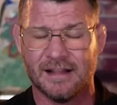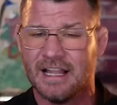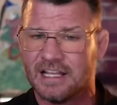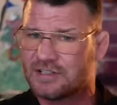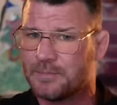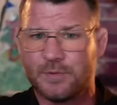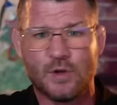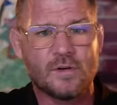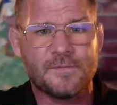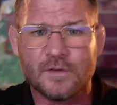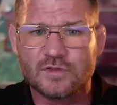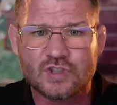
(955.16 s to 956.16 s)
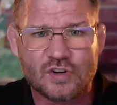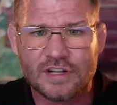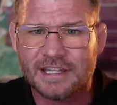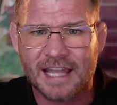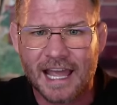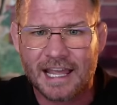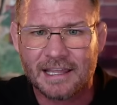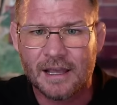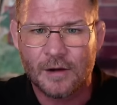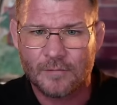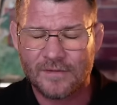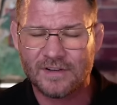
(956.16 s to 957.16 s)
It's a beautiful sunny day.
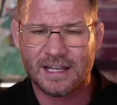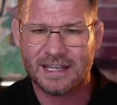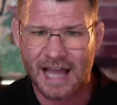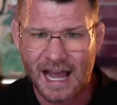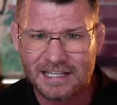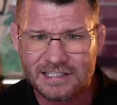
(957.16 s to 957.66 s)
We're having a nice,